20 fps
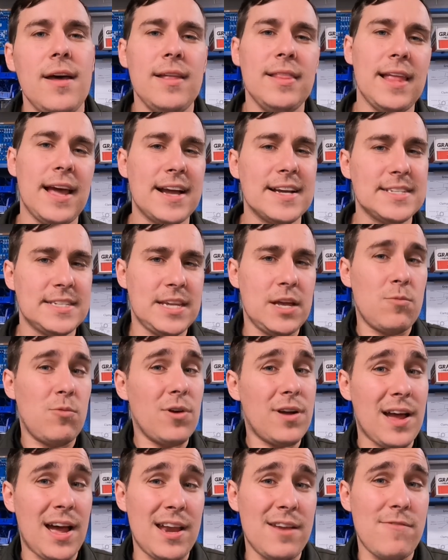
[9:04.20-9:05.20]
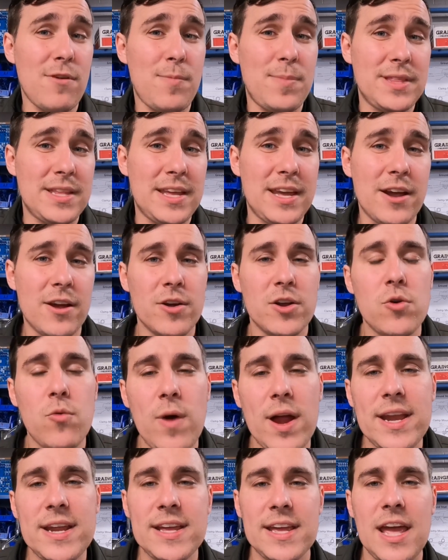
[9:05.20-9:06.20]
Like I said, we're kind of up in the air in a
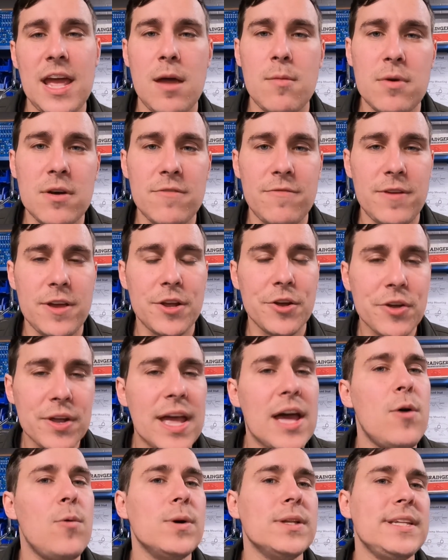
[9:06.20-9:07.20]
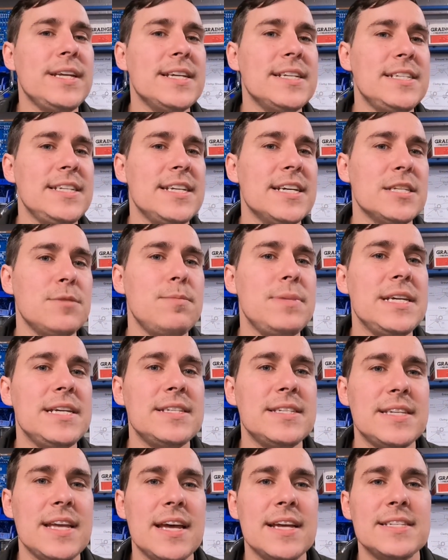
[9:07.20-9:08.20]
waiting game of figuring out what the NTSB
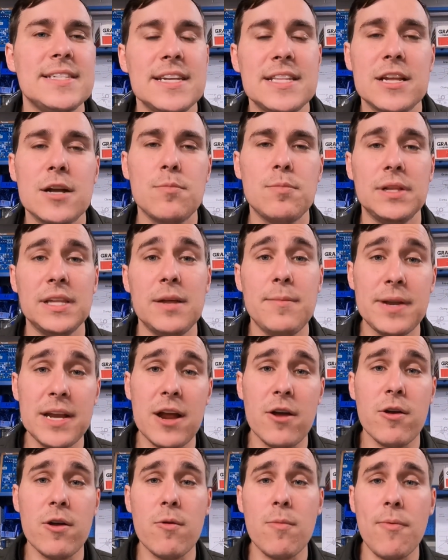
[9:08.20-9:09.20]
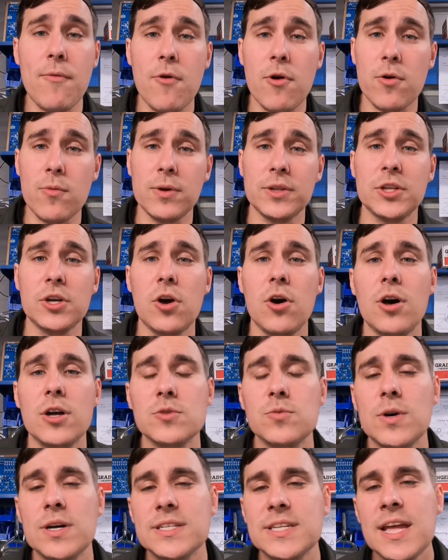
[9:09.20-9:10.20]
says in their preliminary report, what the cause
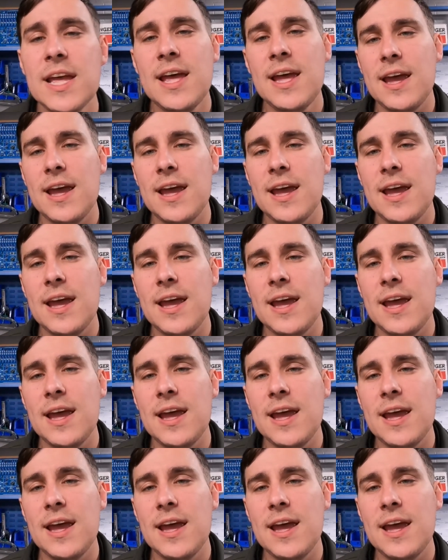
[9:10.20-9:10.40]
was,